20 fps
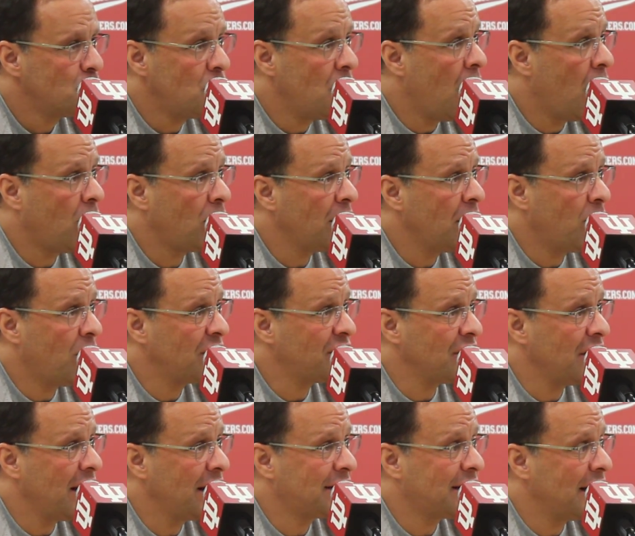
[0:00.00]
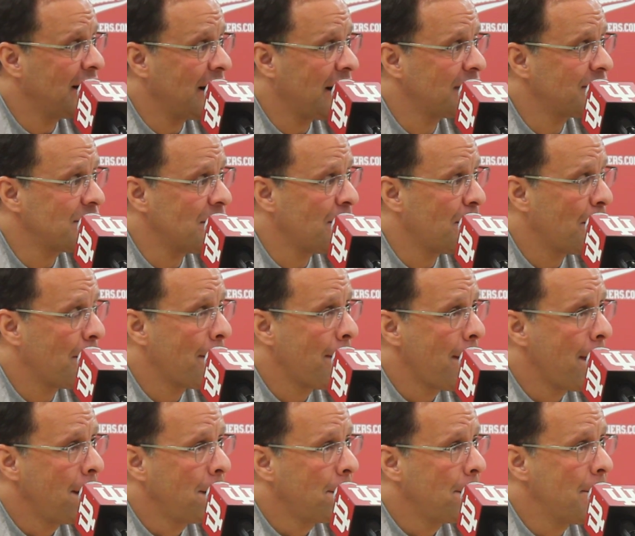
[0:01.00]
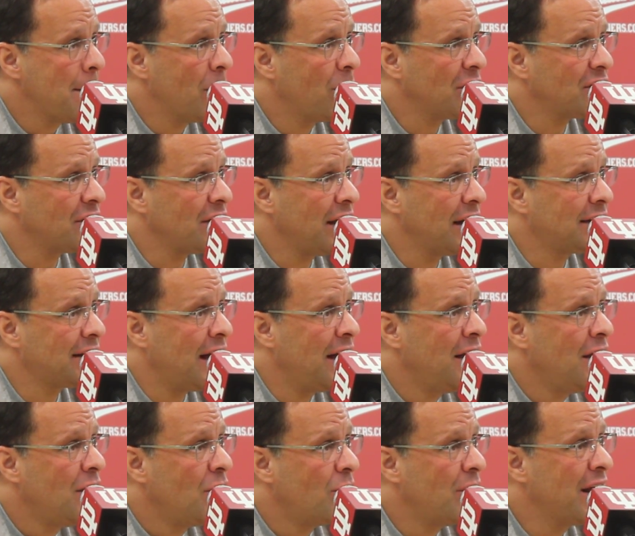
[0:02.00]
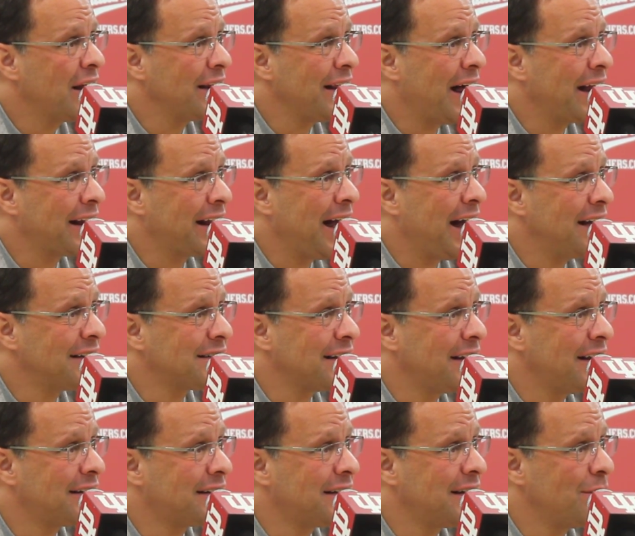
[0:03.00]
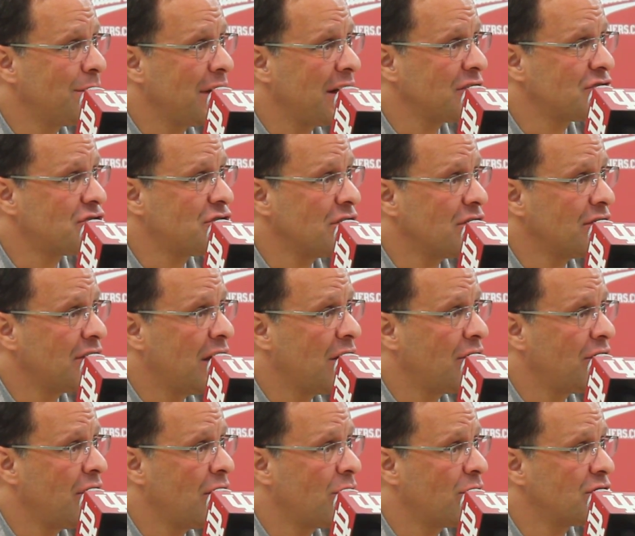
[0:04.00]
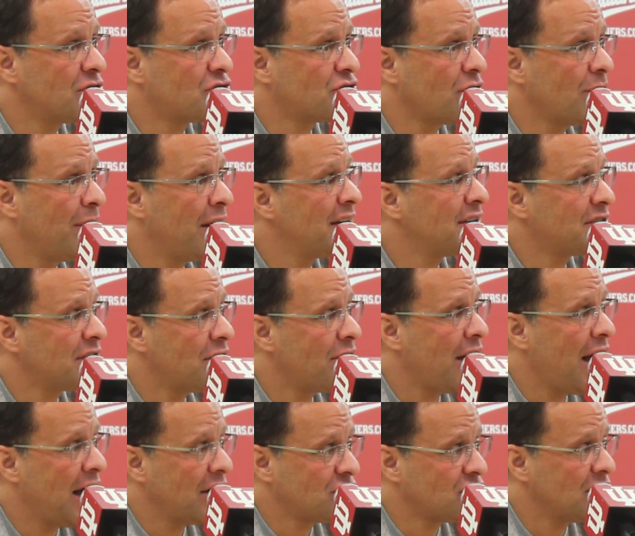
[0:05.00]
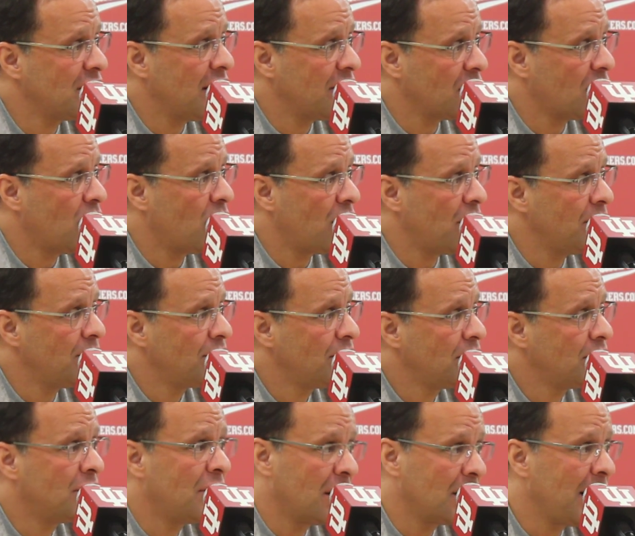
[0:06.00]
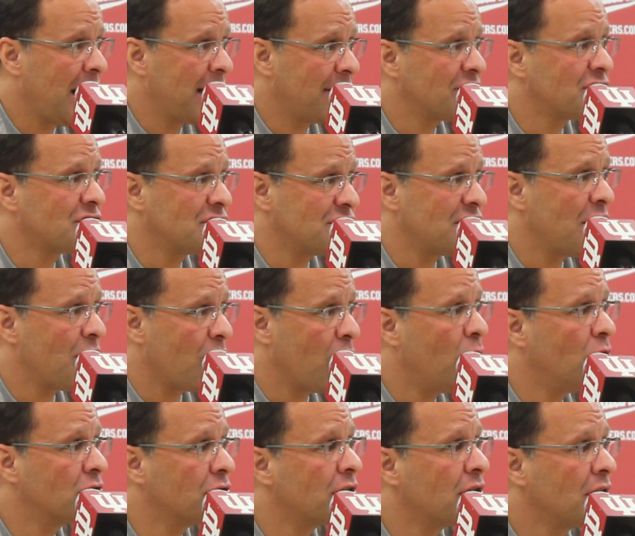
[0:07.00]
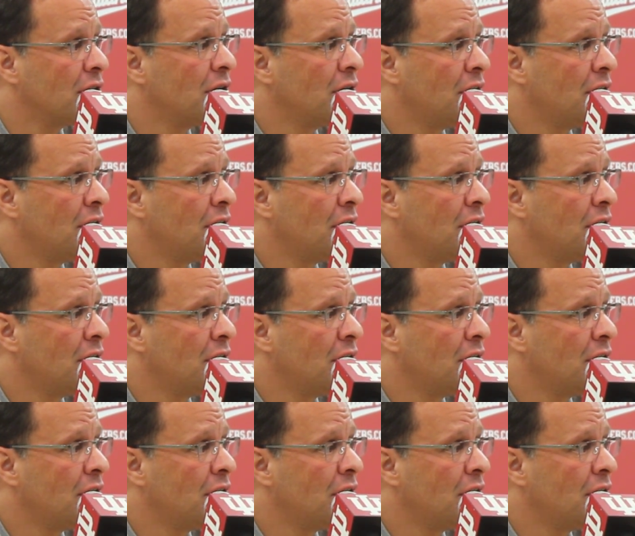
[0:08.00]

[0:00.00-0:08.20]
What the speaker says: No, it wasn't like that last year. It wasn't like that. We had a lot of guys on that team last year. There was tremendous interaction on the court. And a lot of it was because they were older.